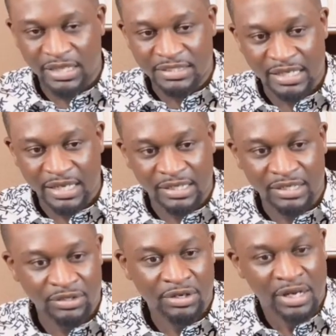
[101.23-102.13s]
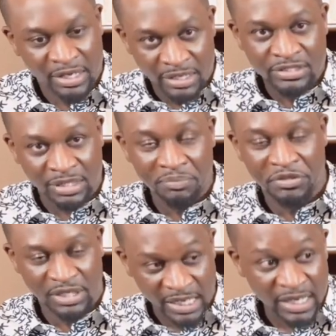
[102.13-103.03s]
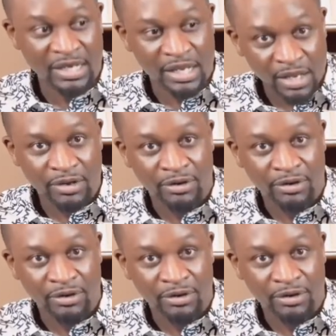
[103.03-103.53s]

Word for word: stay in here. And there's something in here.